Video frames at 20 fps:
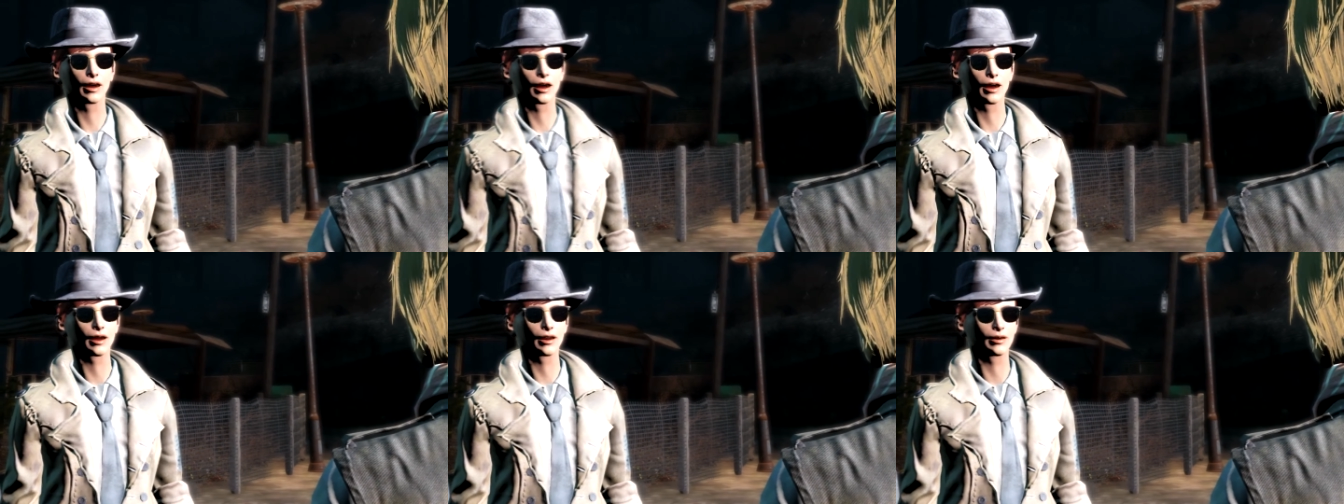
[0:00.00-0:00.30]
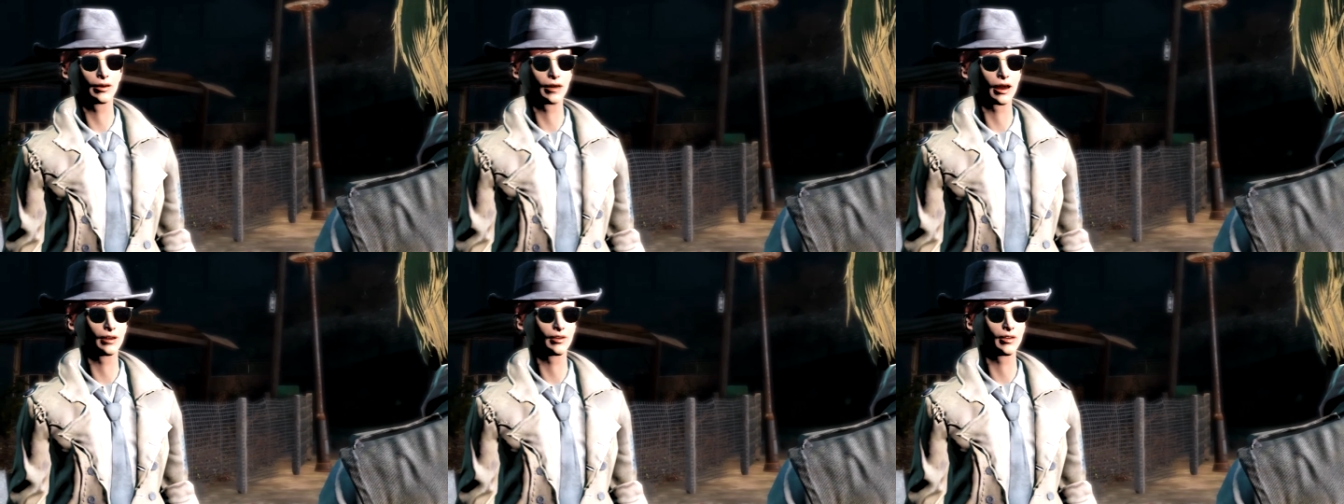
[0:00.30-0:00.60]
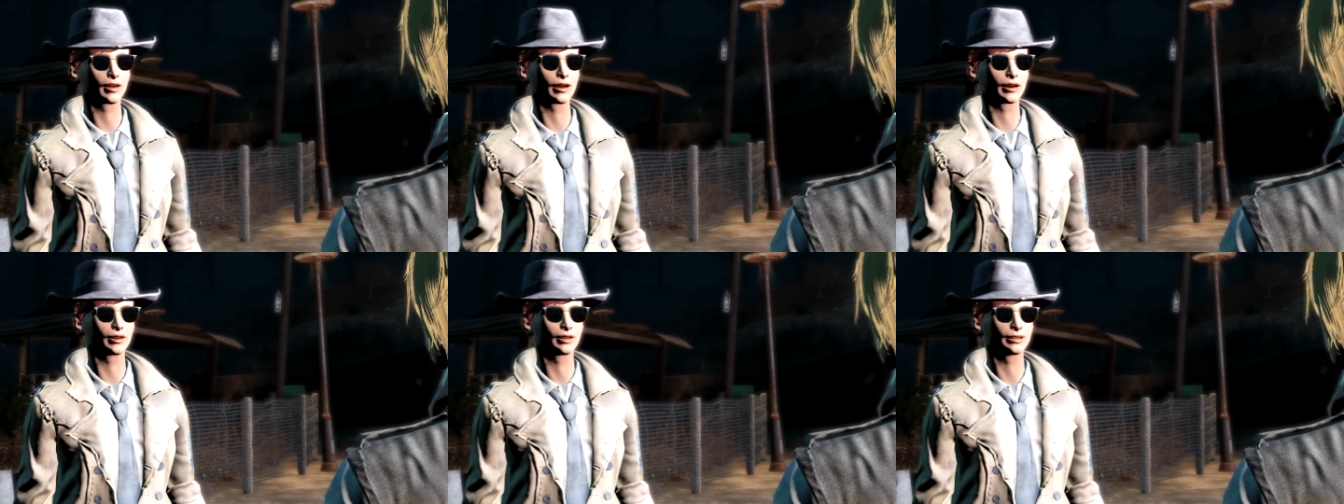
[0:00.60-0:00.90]
and I
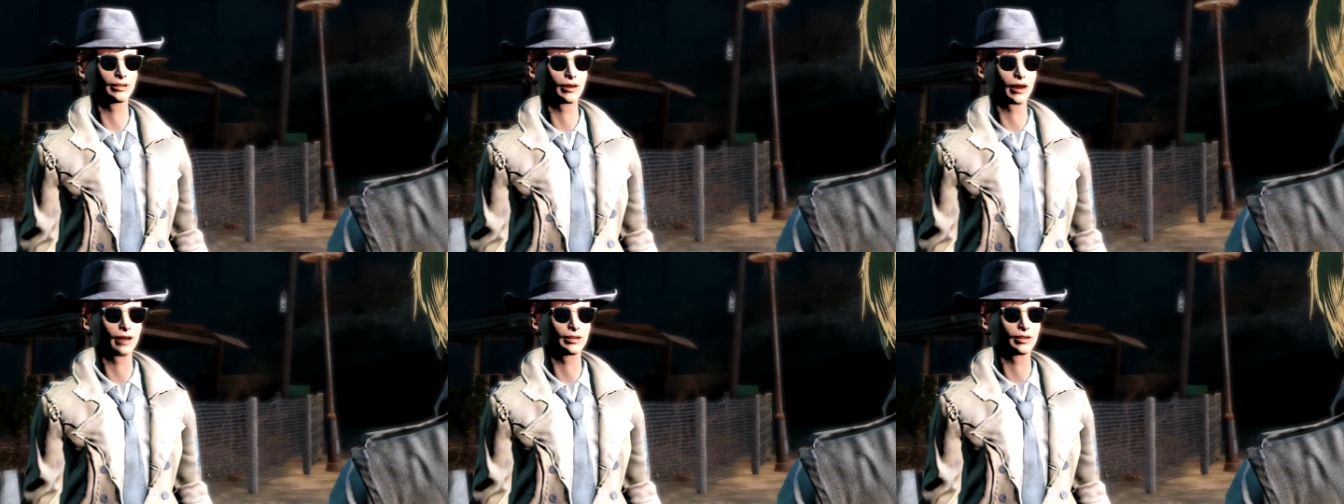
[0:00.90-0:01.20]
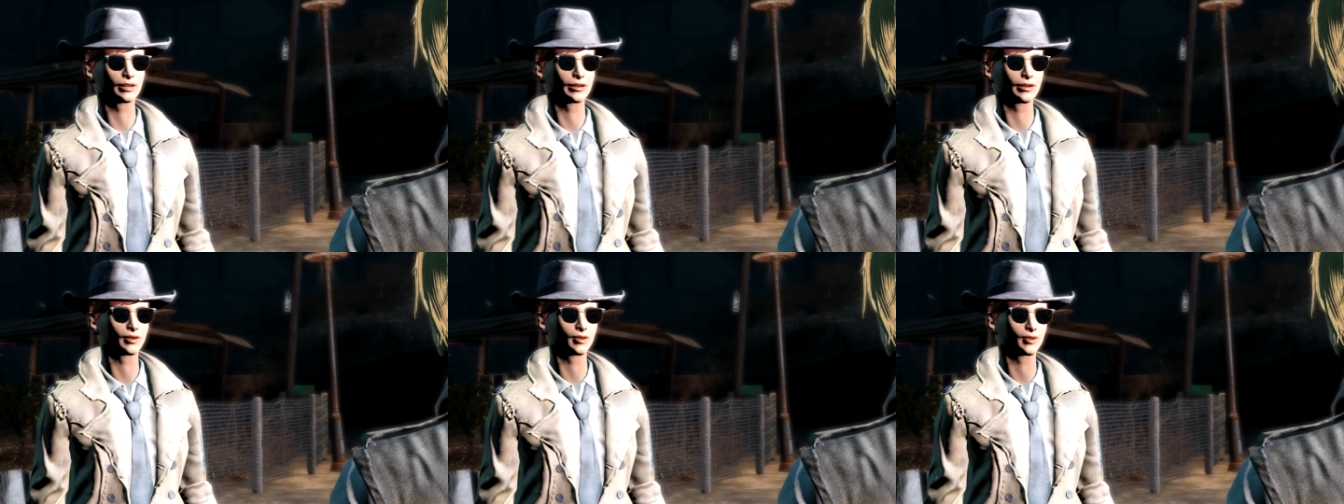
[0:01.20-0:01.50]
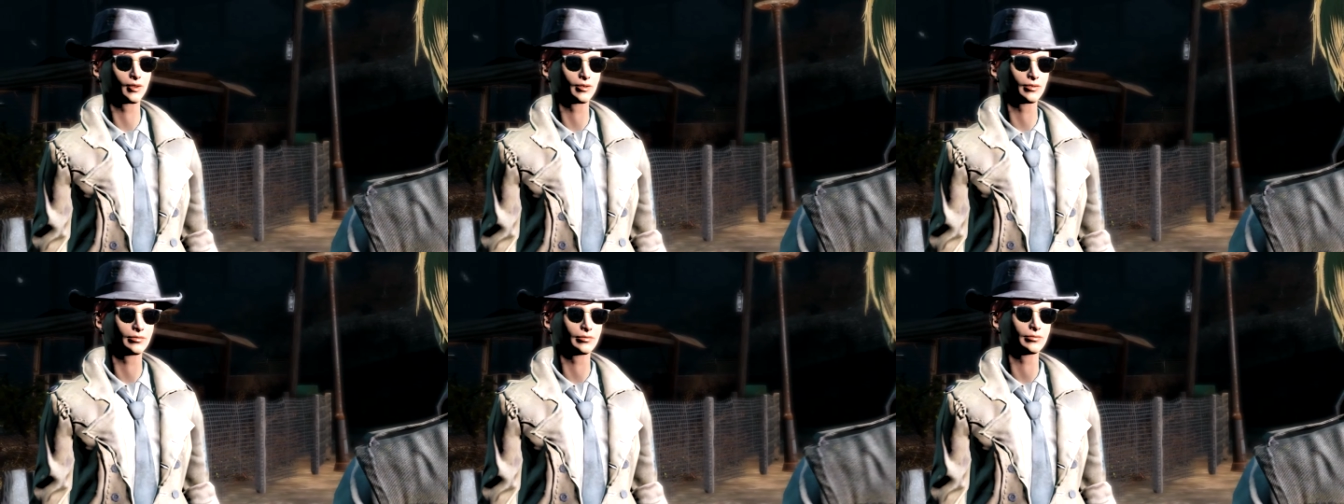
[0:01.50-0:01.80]
think he likes
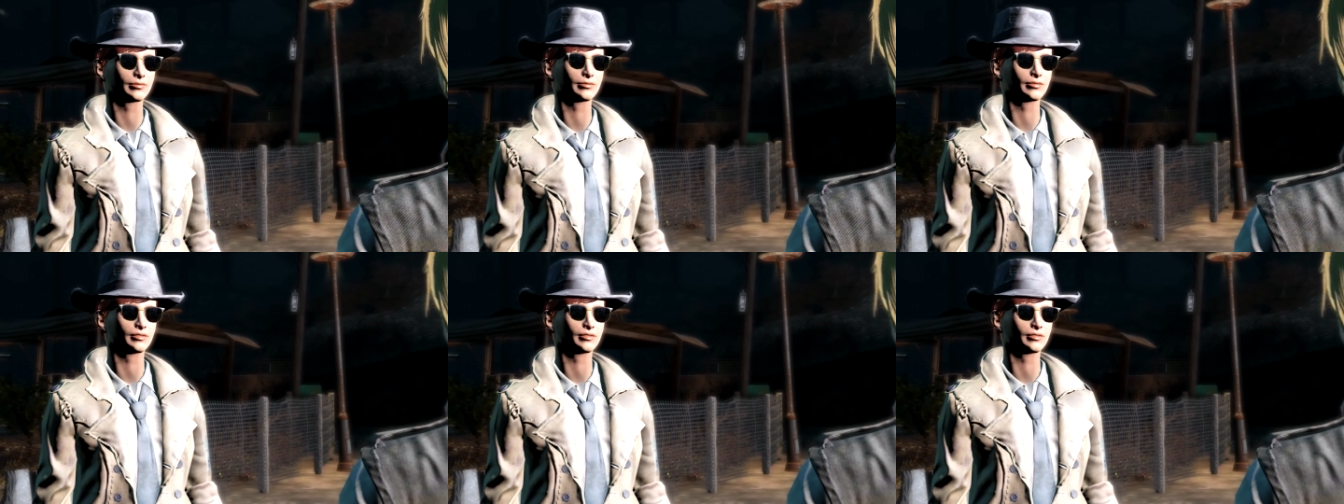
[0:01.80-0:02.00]
you.